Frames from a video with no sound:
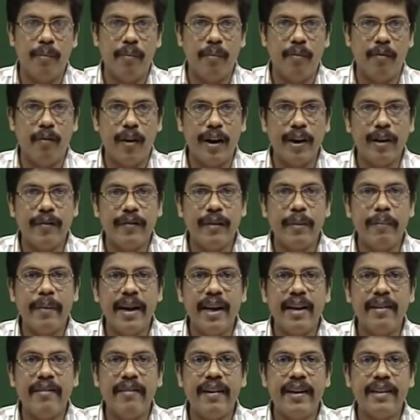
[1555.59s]
One of the
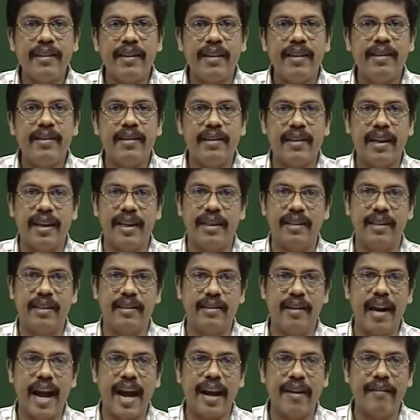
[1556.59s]
main reasons is his
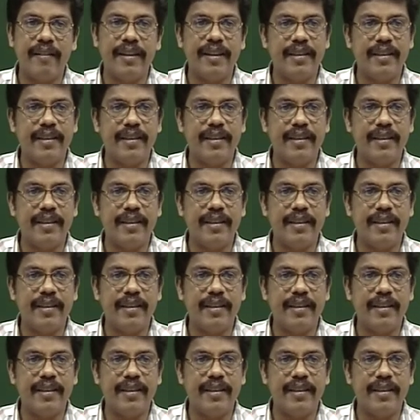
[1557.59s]
language.